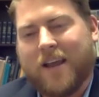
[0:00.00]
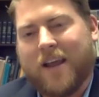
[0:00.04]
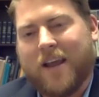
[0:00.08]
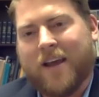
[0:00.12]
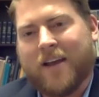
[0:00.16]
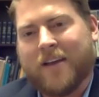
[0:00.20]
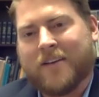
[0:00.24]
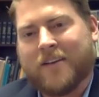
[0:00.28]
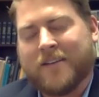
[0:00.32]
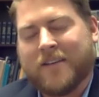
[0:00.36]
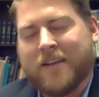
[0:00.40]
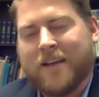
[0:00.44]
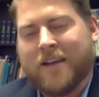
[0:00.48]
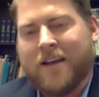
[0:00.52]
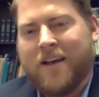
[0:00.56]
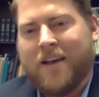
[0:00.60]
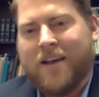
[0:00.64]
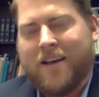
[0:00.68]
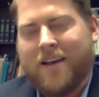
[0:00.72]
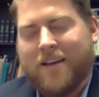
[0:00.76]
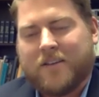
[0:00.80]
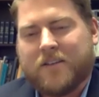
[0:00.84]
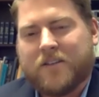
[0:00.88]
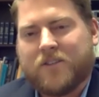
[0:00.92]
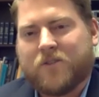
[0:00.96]
And
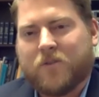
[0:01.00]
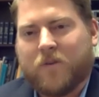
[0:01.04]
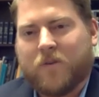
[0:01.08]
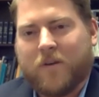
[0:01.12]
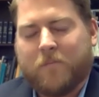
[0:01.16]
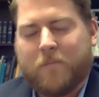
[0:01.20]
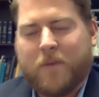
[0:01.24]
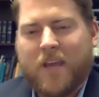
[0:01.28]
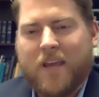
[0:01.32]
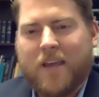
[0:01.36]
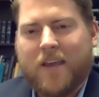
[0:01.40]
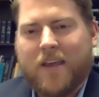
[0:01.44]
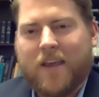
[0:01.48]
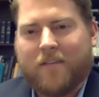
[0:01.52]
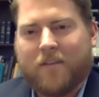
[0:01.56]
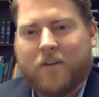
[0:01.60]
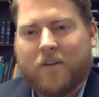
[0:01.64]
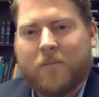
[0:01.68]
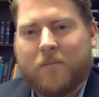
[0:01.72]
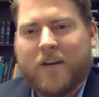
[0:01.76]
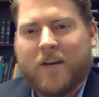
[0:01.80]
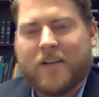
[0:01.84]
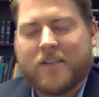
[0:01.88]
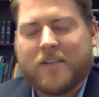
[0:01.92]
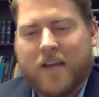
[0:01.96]
to sort of pique
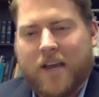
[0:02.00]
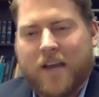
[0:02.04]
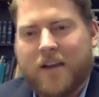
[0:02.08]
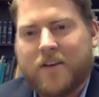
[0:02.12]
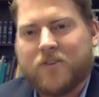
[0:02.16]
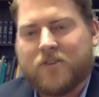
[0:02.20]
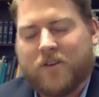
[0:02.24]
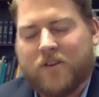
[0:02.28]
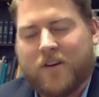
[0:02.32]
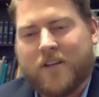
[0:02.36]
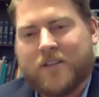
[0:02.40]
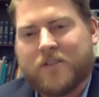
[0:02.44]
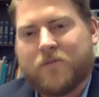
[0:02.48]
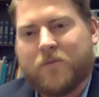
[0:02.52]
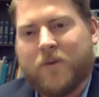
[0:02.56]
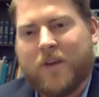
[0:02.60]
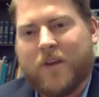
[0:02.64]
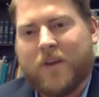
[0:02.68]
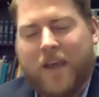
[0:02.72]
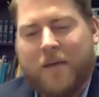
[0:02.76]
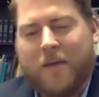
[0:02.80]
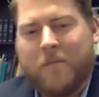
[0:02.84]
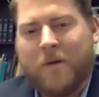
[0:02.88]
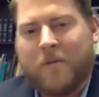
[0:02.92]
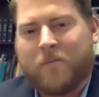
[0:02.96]
everybody's interest, we
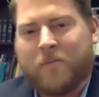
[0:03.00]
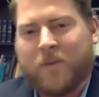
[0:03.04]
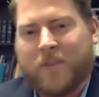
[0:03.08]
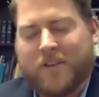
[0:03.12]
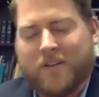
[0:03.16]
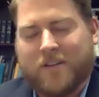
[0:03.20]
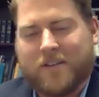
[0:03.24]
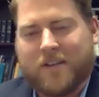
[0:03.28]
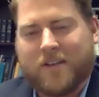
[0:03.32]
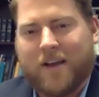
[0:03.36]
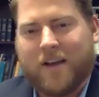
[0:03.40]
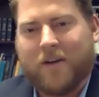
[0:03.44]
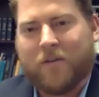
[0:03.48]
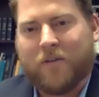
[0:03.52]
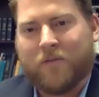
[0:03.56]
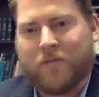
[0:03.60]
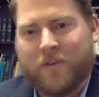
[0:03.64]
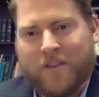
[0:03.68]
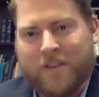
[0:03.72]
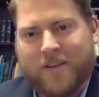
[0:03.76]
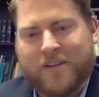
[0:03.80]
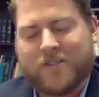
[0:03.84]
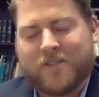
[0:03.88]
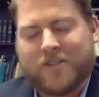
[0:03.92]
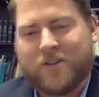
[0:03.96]
came up with a title
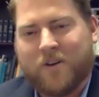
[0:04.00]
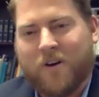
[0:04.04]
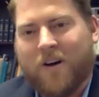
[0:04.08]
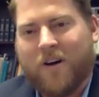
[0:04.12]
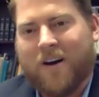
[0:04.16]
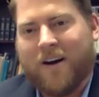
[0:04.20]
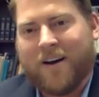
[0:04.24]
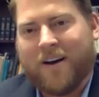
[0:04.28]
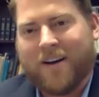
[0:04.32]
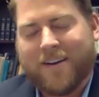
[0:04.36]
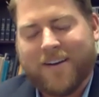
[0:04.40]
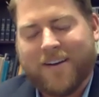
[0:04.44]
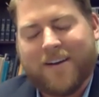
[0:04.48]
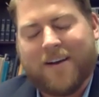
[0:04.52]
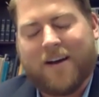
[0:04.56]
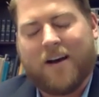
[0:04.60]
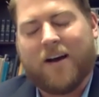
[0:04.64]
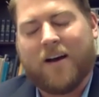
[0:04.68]
for this talk,